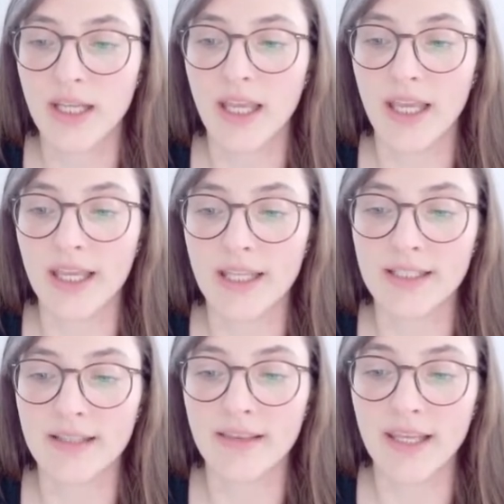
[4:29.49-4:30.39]

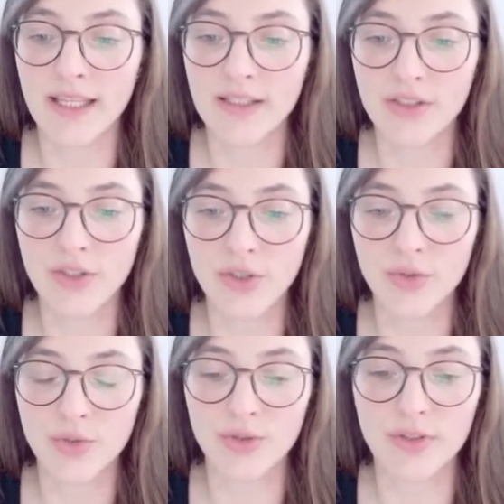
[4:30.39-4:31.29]
And that's due
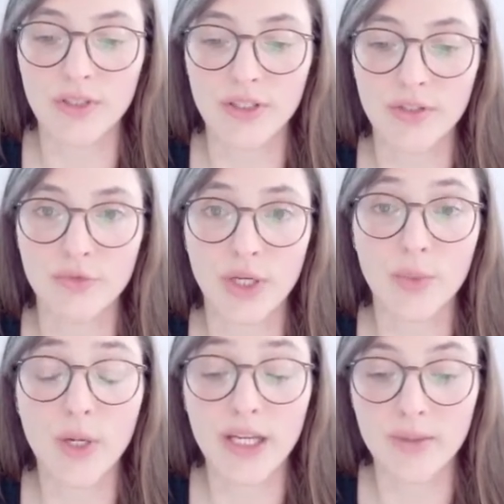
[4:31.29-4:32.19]
to the
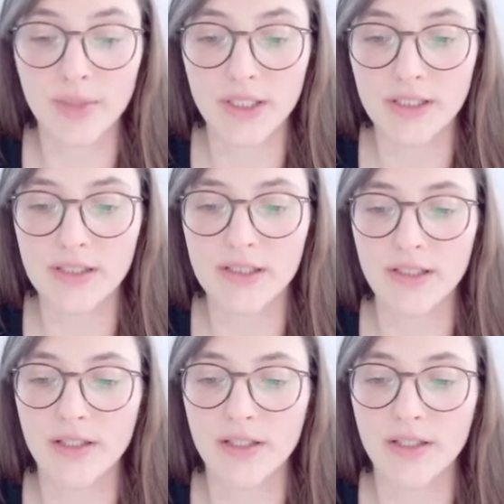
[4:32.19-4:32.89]
requirements